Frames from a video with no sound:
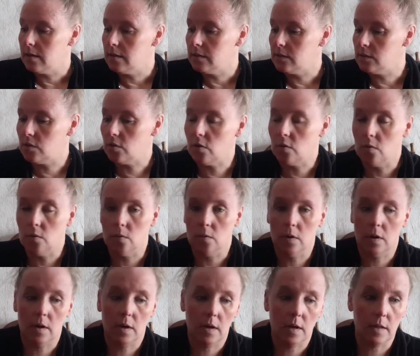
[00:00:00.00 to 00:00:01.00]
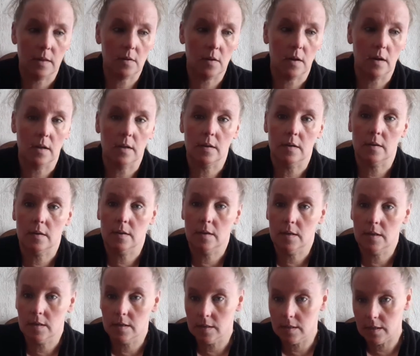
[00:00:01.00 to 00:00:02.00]
So I thought
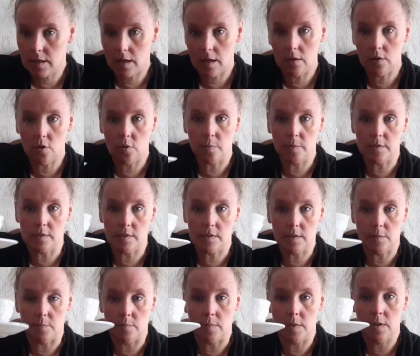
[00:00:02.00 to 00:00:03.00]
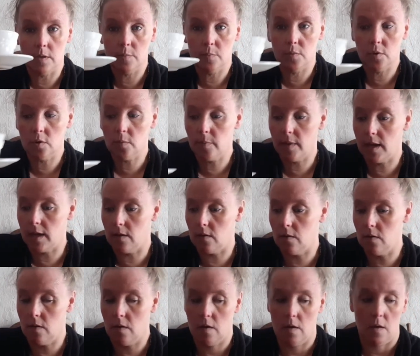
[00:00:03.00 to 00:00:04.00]
I'll open some book
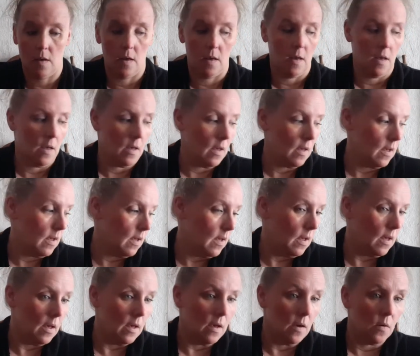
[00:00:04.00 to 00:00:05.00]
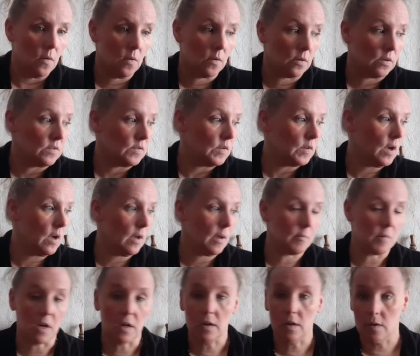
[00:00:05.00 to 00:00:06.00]
mail orders. I'm
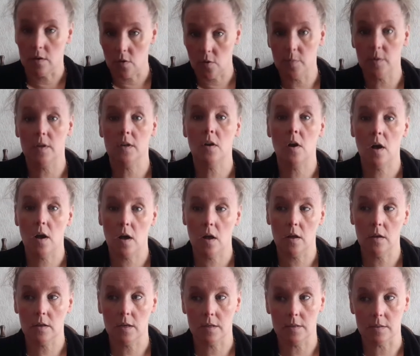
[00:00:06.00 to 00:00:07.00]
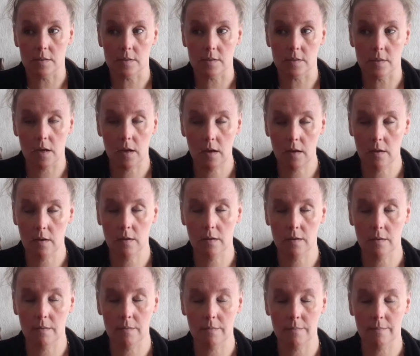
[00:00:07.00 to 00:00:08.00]
not going to open it all because
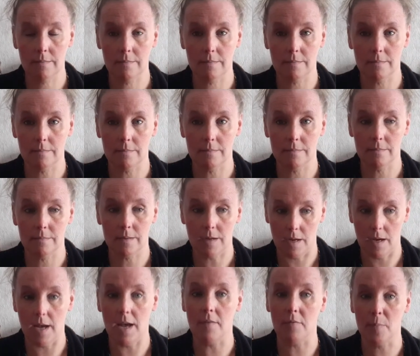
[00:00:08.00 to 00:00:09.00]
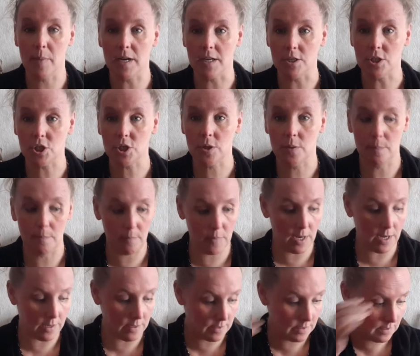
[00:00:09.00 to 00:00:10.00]
I have a bunch,
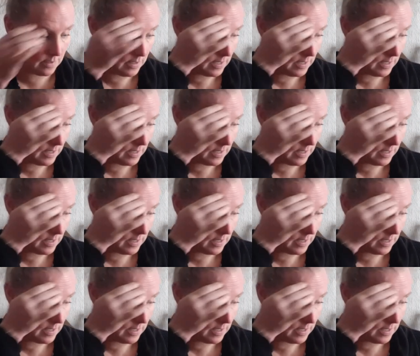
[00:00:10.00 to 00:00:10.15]
but